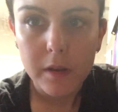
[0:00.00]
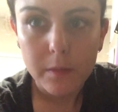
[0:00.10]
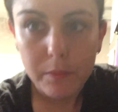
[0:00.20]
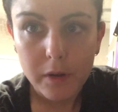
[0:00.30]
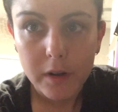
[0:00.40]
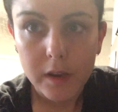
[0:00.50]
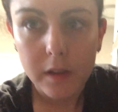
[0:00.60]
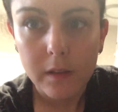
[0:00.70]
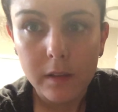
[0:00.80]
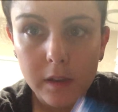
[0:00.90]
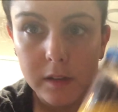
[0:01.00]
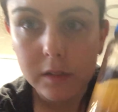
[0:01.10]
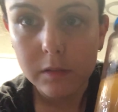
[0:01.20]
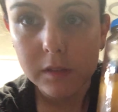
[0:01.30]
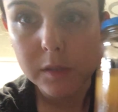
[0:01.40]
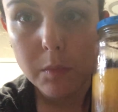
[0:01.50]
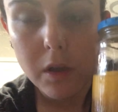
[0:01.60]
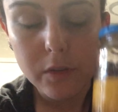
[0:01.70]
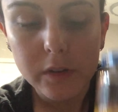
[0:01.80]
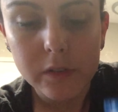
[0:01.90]
gonna put it into
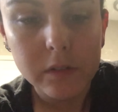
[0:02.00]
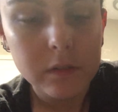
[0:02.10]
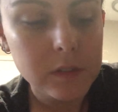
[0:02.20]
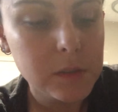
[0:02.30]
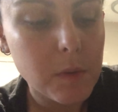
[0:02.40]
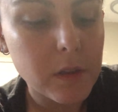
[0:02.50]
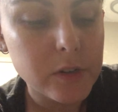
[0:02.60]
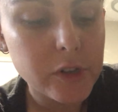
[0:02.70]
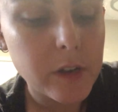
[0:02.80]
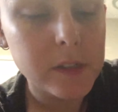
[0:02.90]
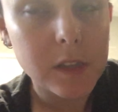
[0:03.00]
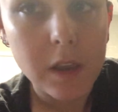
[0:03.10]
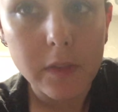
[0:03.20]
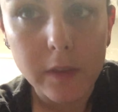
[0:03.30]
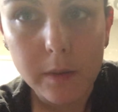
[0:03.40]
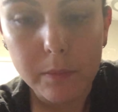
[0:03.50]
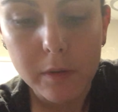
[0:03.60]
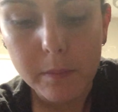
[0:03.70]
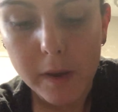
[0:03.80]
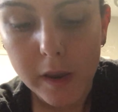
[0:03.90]
smaller jugs and then
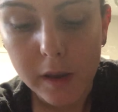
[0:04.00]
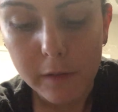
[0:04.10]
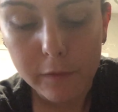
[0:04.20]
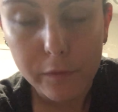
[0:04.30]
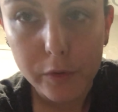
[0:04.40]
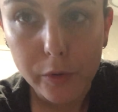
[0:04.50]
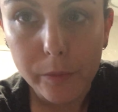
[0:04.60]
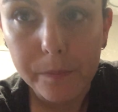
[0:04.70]
put my fruit